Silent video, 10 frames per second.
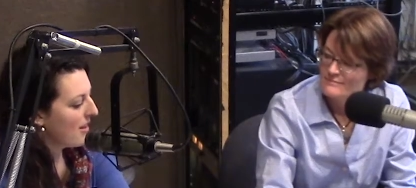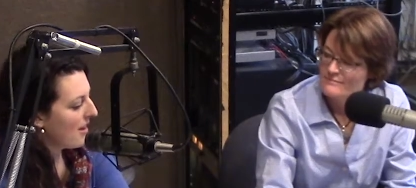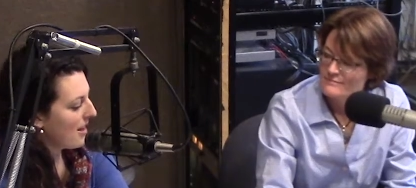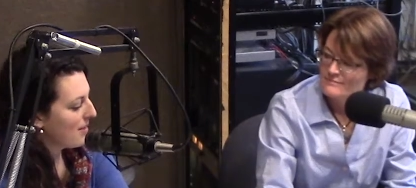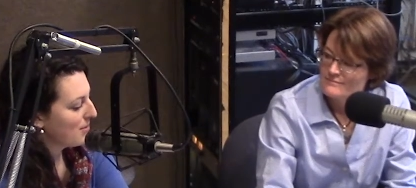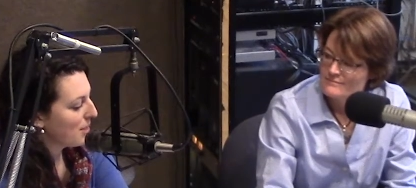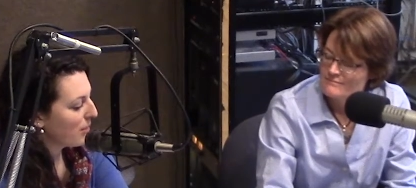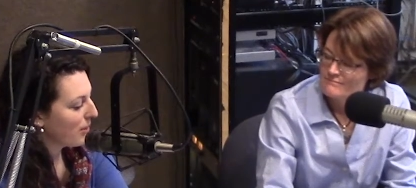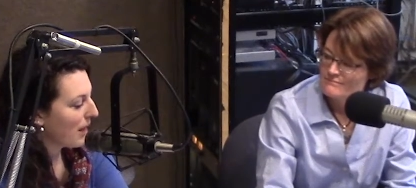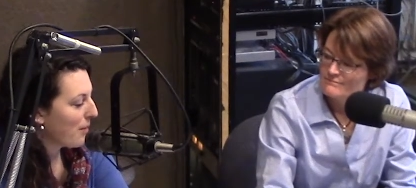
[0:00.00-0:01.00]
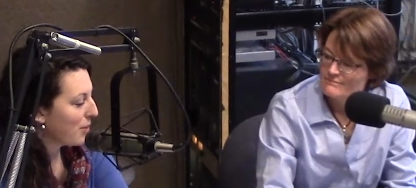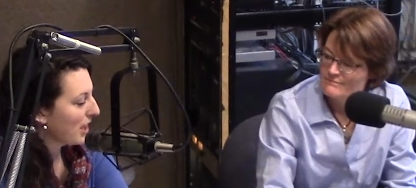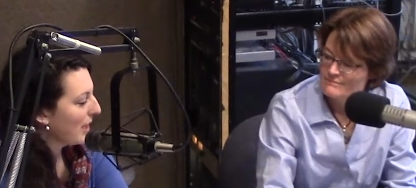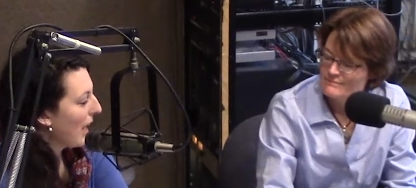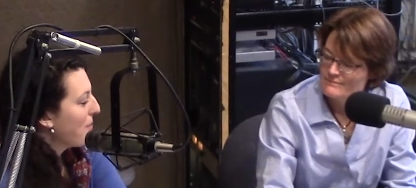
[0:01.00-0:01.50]
Speaker 1: Um, so I'm
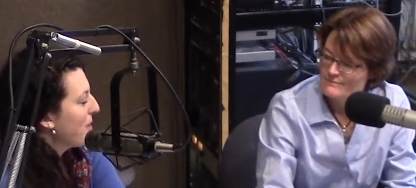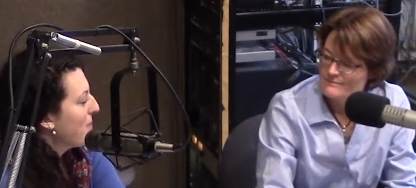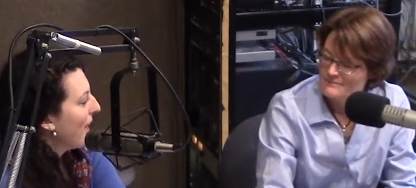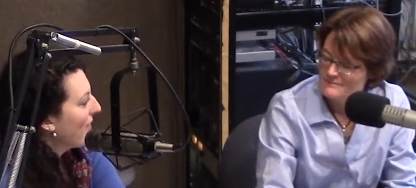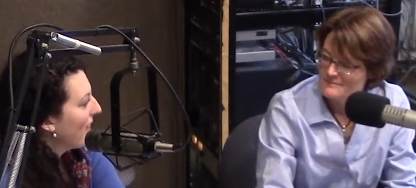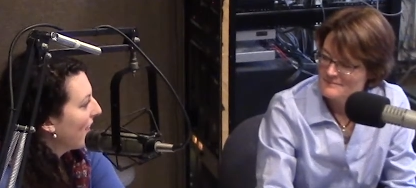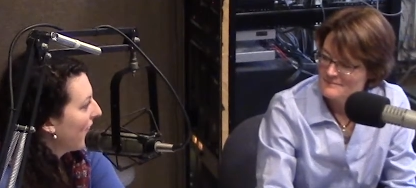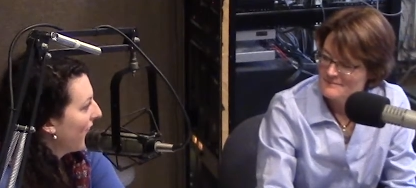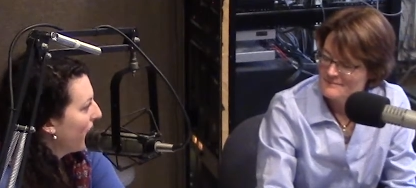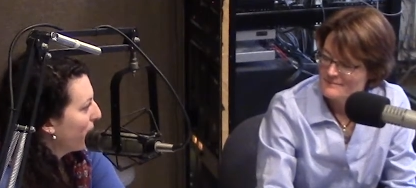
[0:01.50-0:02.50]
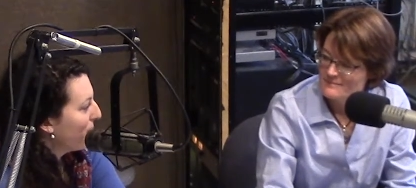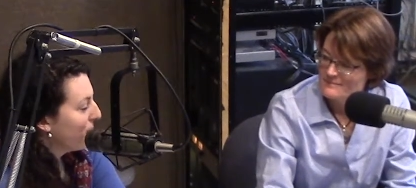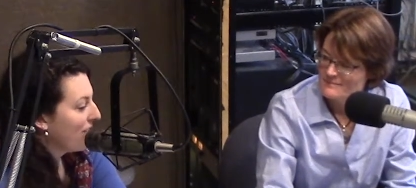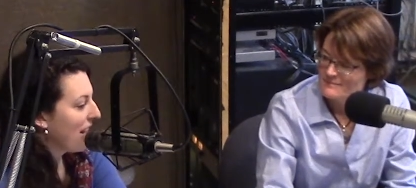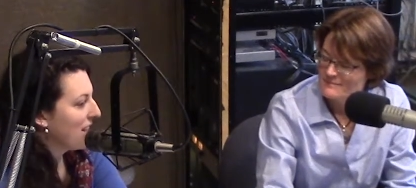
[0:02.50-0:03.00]
really happy to be out there and
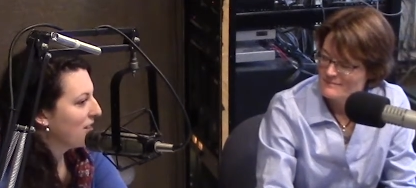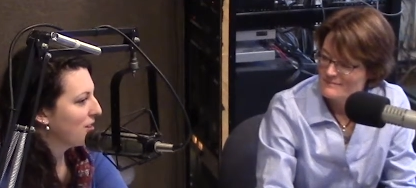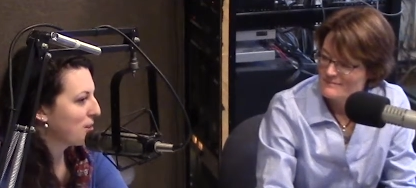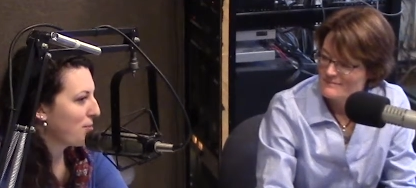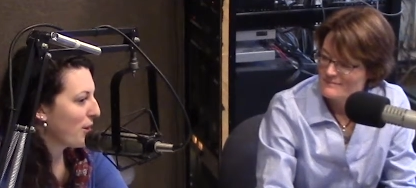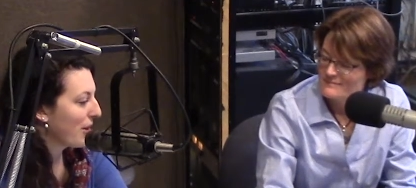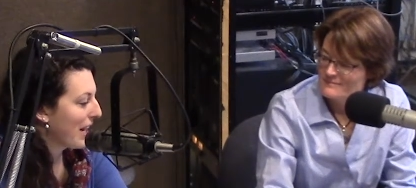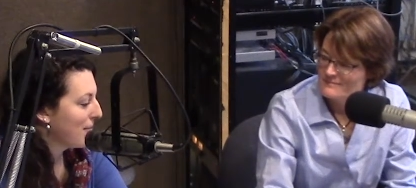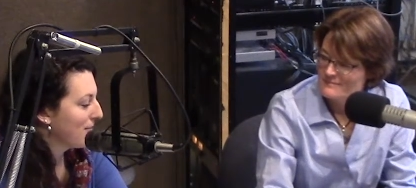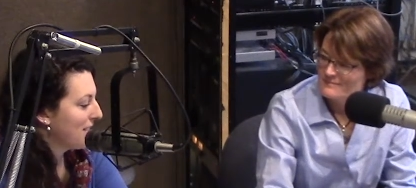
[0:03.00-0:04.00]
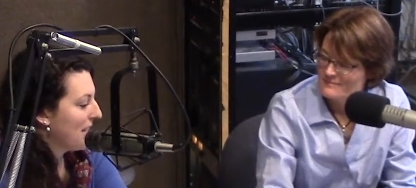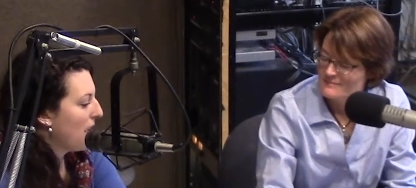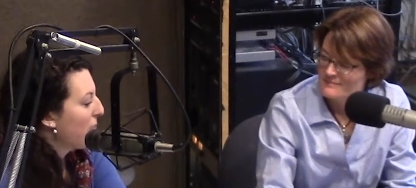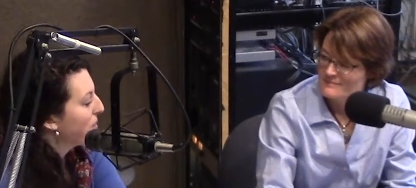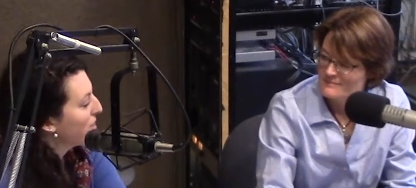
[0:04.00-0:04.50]
providing those programs and
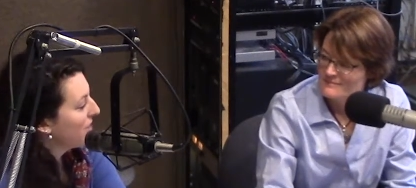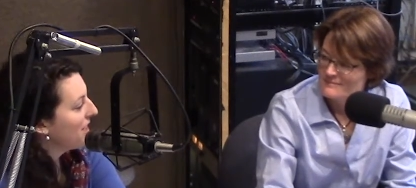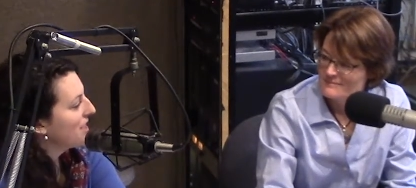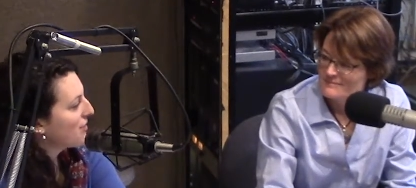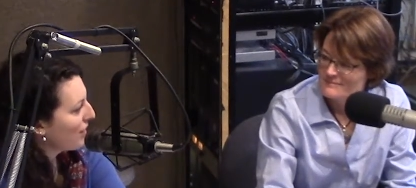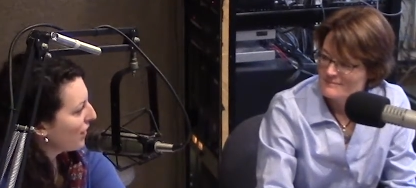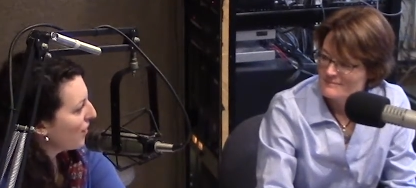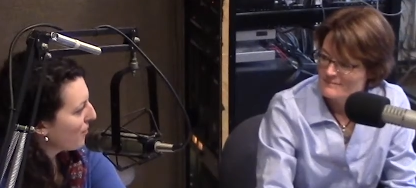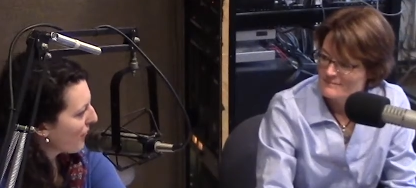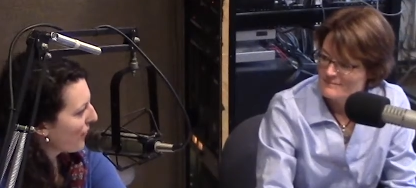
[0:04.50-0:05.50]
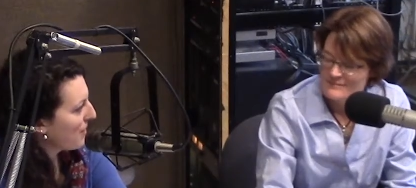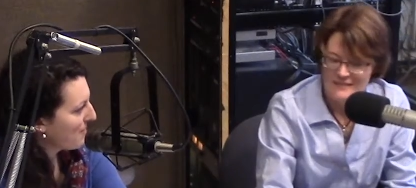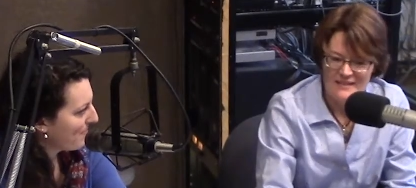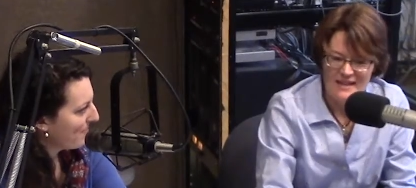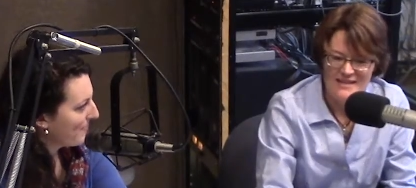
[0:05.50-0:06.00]
opportunities for the youth.
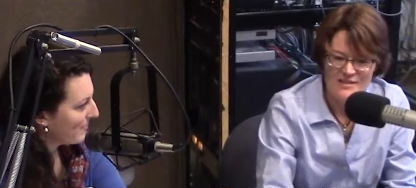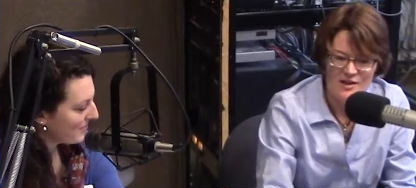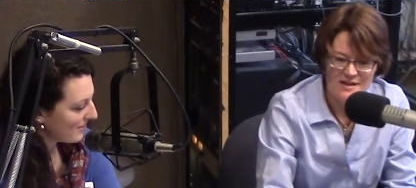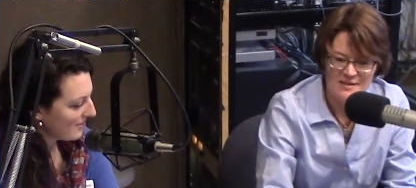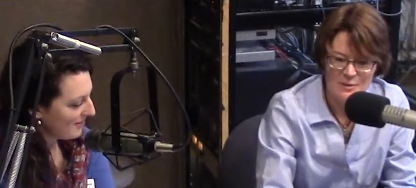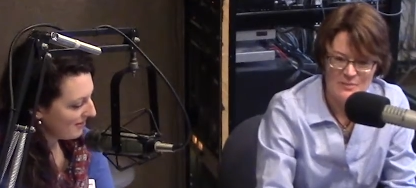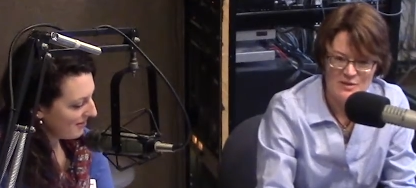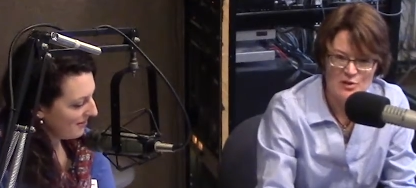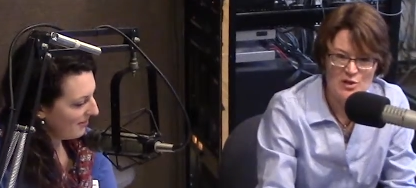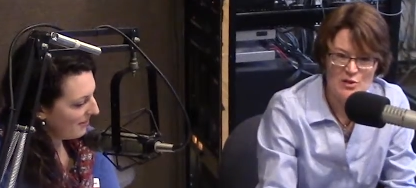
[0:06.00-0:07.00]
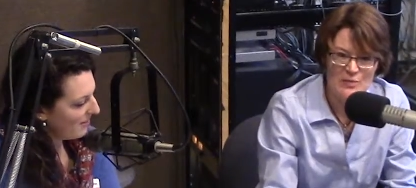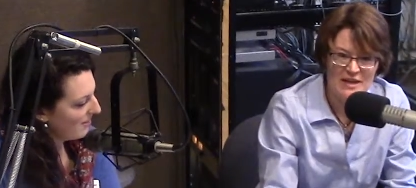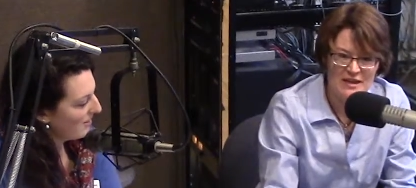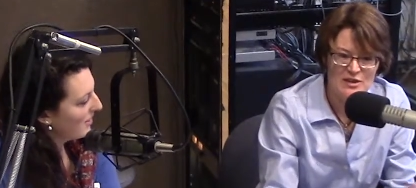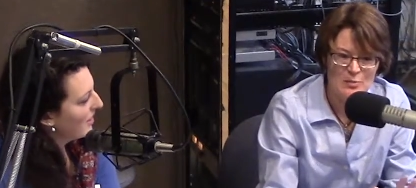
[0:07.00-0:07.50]
Speaker 2: That's awesome. So you're
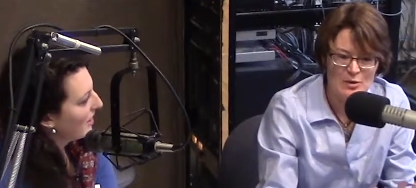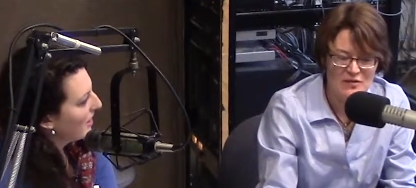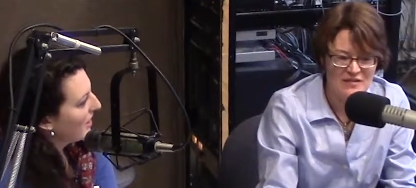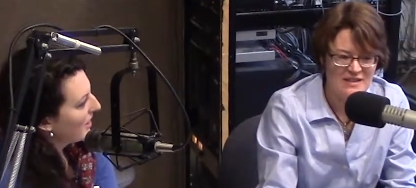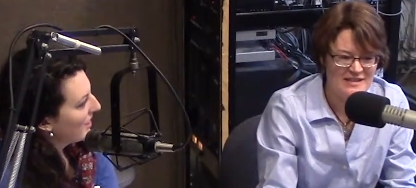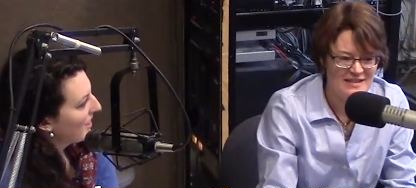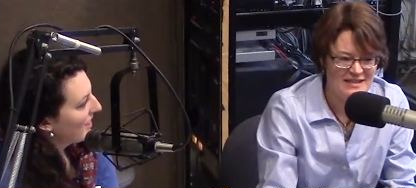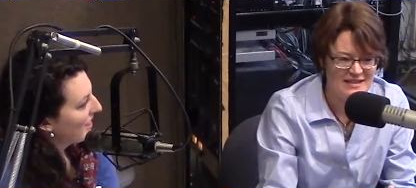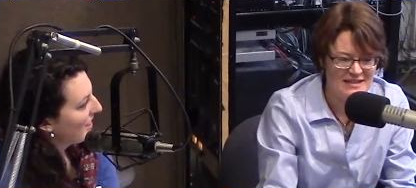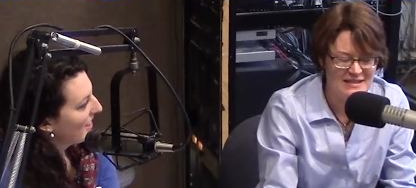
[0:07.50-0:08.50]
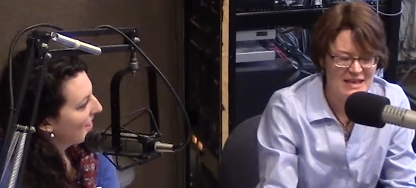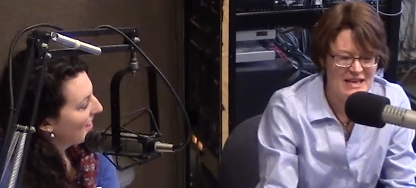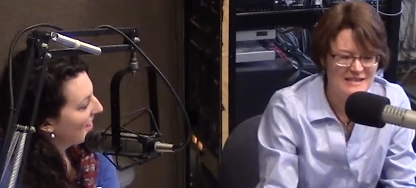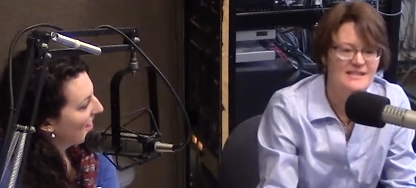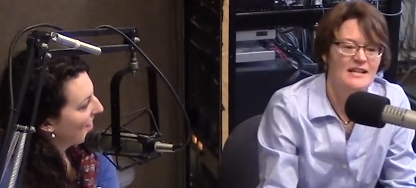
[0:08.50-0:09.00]
like the perfect
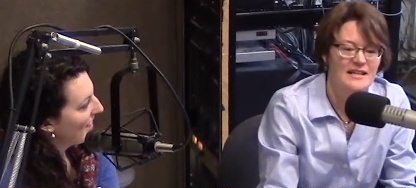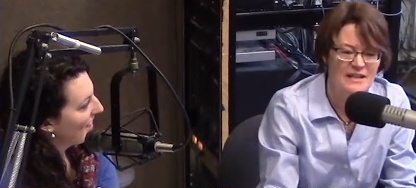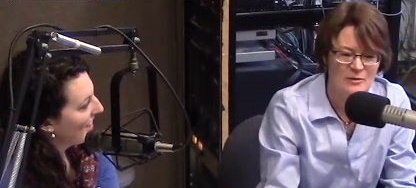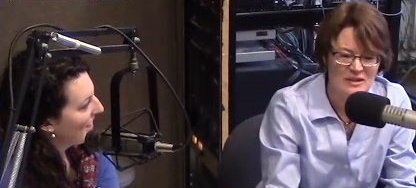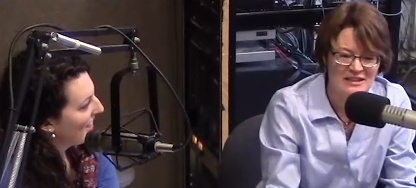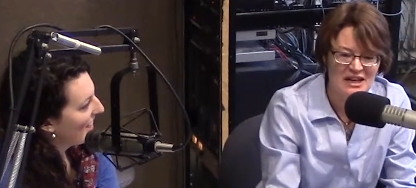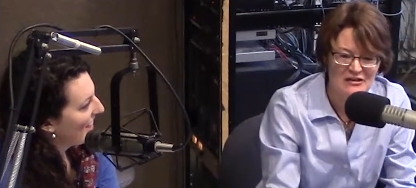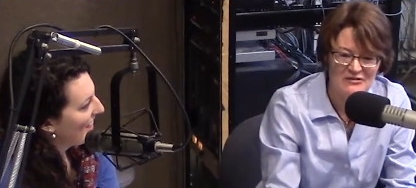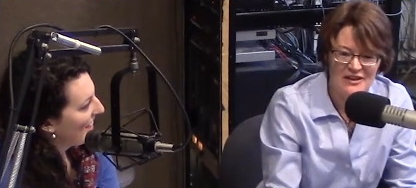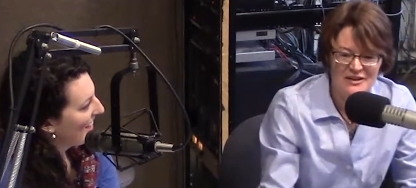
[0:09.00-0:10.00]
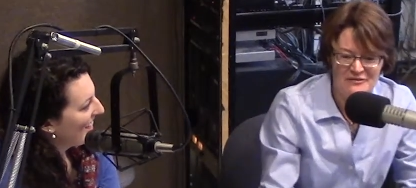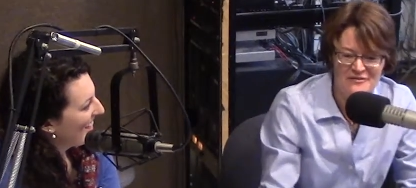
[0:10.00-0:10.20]
case study that we love of